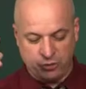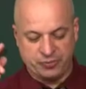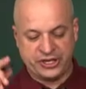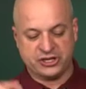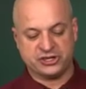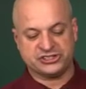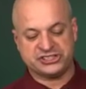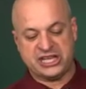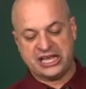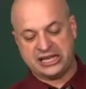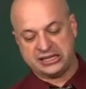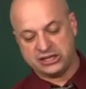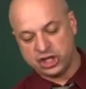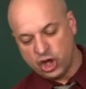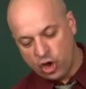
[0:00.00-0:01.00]
because they are
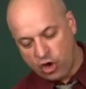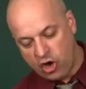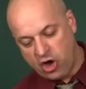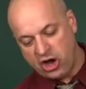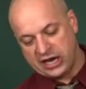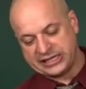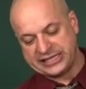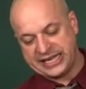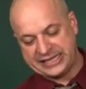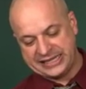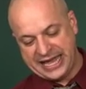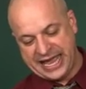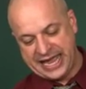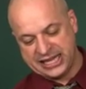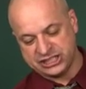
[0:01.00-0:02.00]
long, they
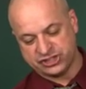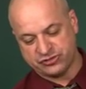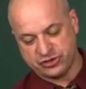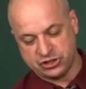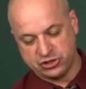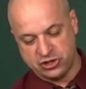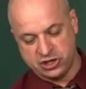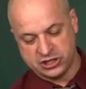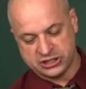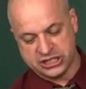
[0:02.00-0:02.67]
last for a long